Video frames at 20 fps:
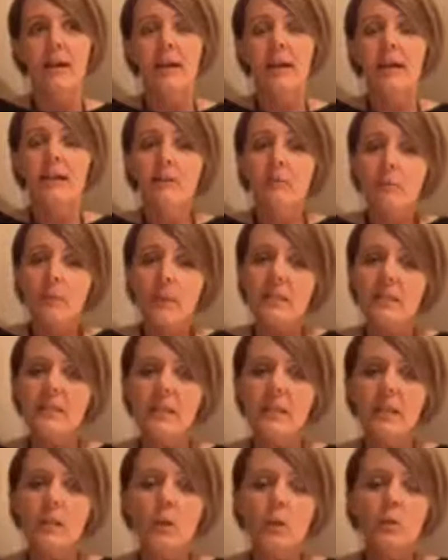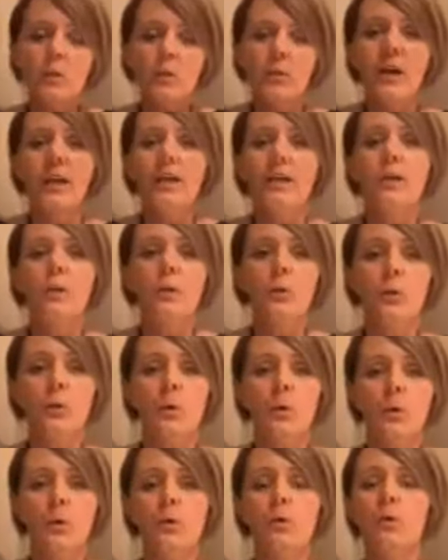and basically you value
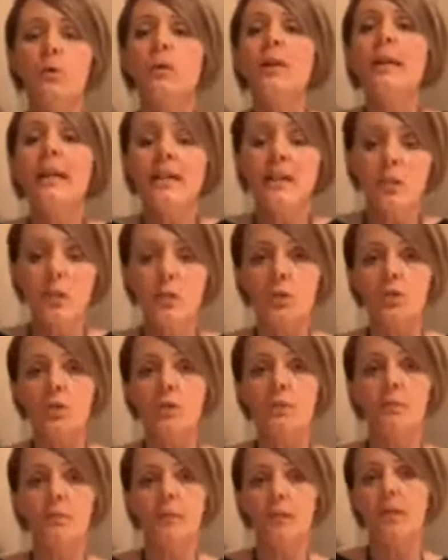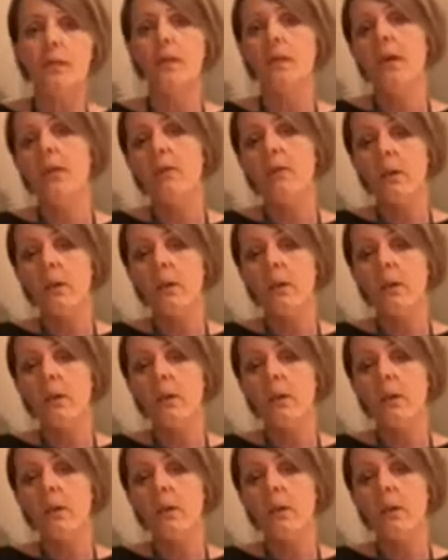your relationships and